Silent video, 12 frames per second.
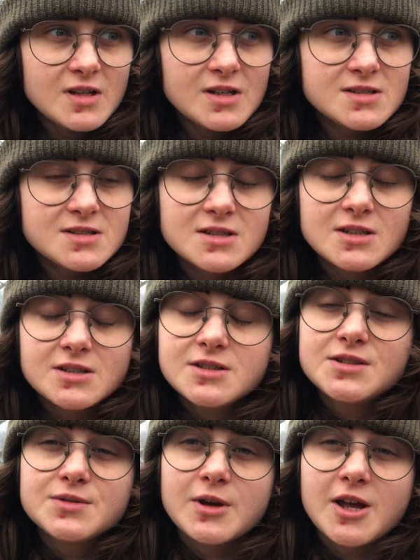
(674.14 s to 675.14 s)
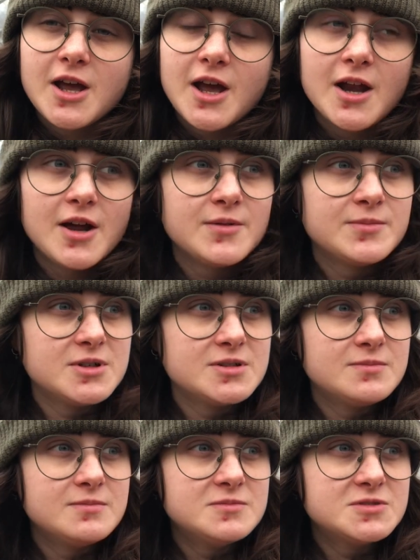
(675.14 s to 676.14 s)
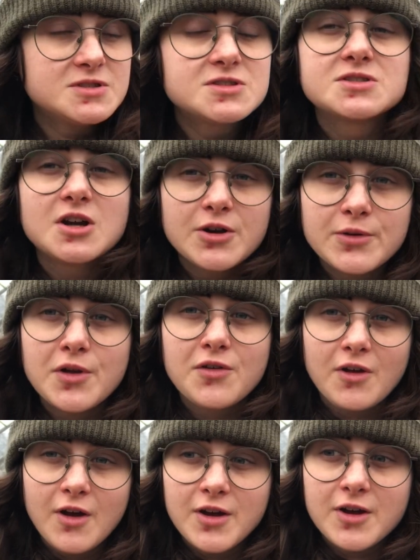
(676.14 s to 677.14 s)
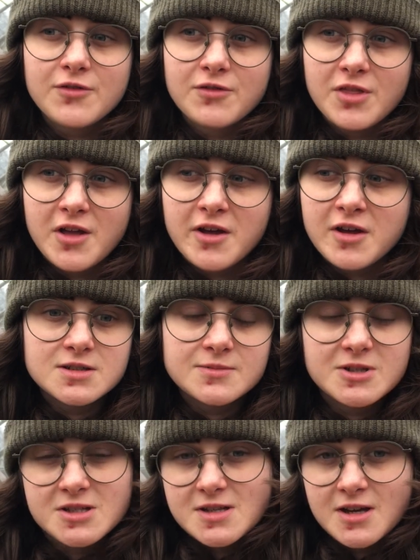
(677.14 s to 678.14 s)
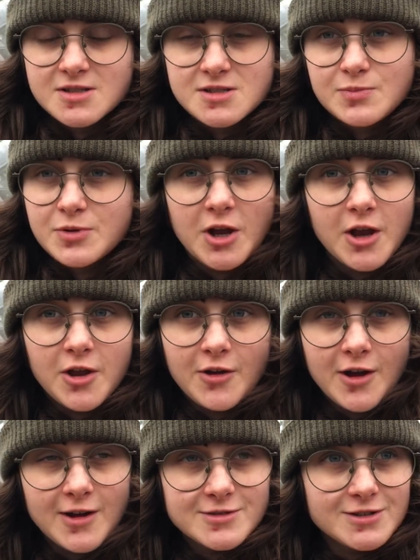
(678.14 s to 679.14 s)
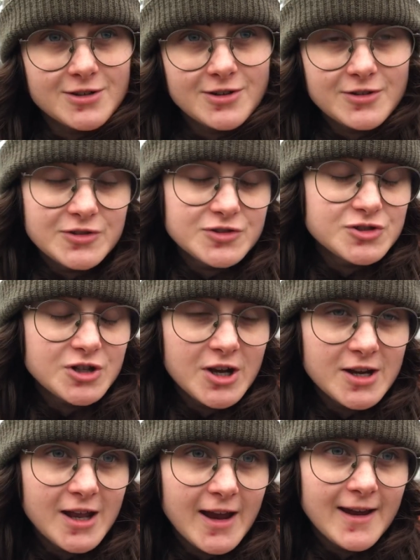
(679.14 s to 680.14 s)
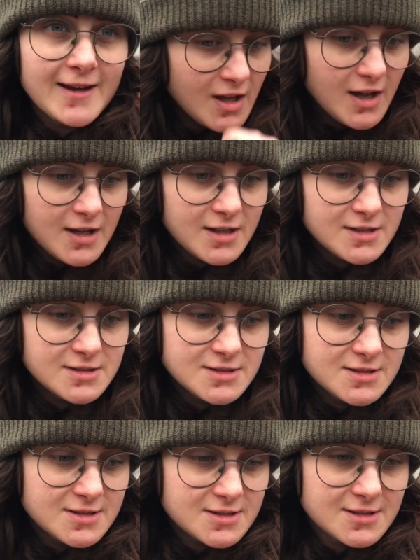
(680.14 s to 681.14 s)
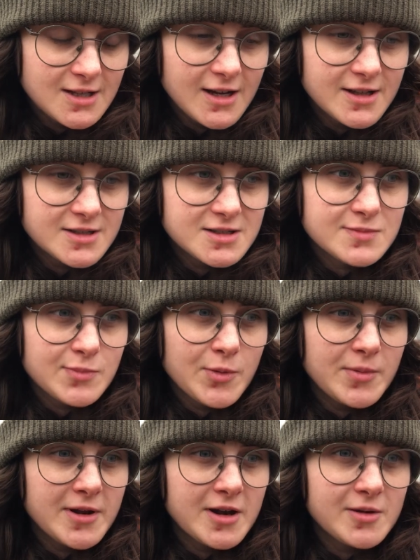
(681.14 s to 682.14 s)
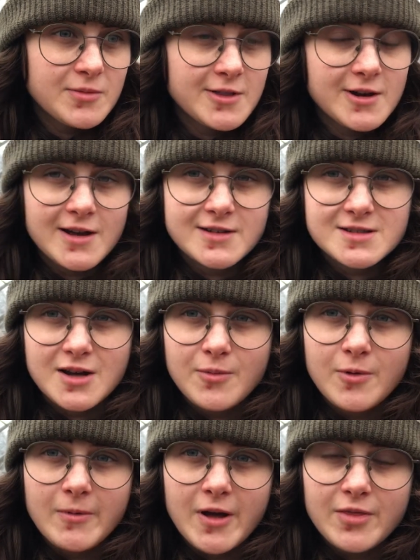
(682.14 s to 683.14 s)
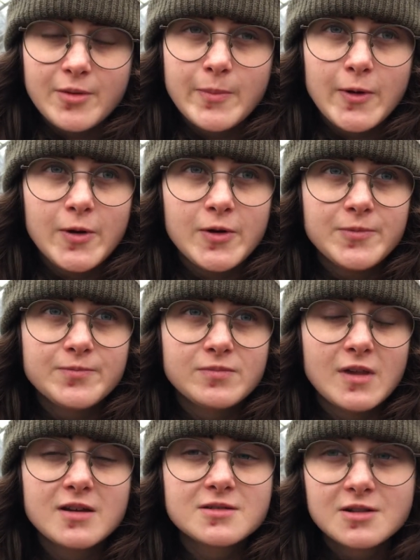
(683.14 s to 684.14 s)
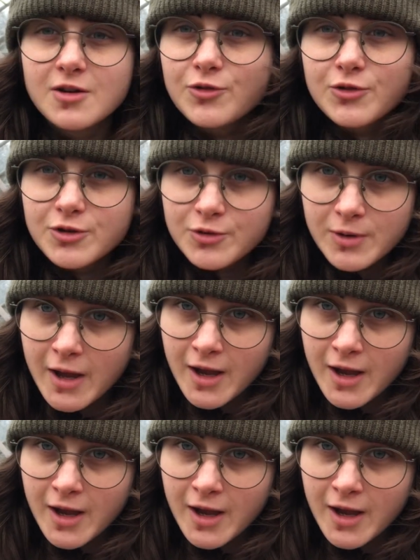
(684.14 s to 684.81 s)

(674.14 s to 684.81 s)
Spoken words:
stuck into it, and I'm so excited for that. I'm excited to bring you guys along with the journey, and yeah, this is probably going to be the last time I'm at the plot until the new year.